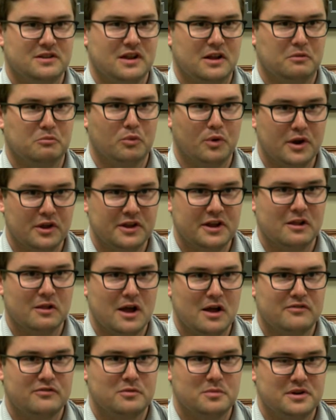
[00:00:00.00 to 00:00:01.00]
it really
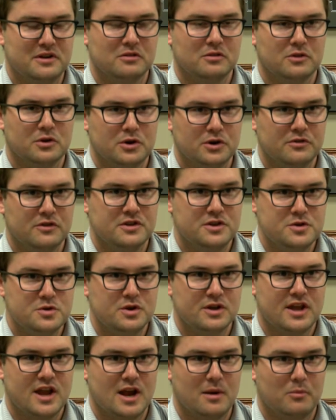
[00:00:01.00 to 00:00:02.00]
allowed for me to learn the
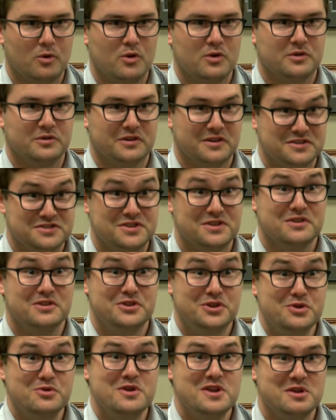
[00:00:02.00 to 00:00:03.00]
unicameral and its
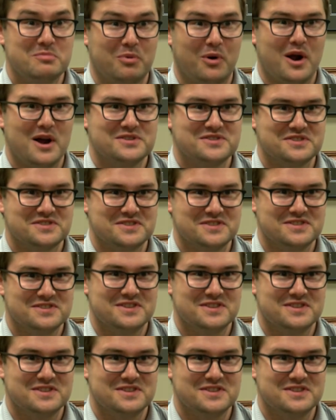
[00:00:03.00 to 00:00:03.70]
unique processes,